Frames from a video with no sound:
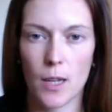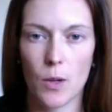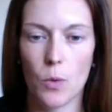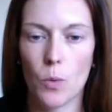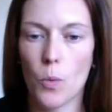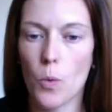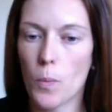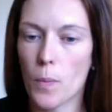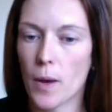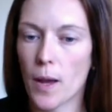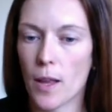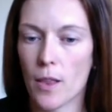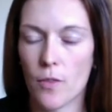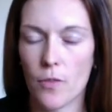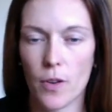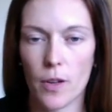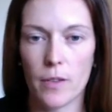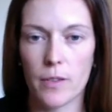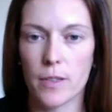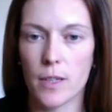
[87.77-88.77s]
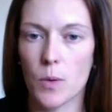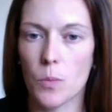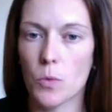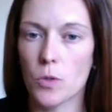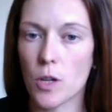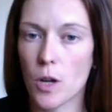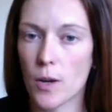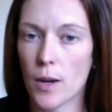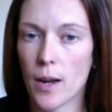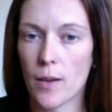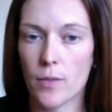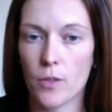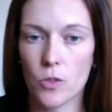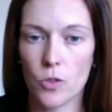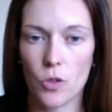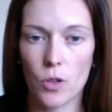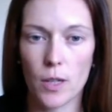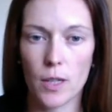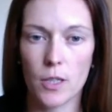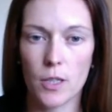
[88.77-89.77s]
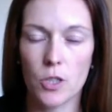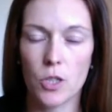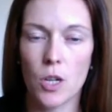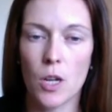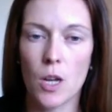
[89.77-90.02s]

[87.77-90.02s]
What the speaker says: We wouldn't get the funding, we don't have the knowledge,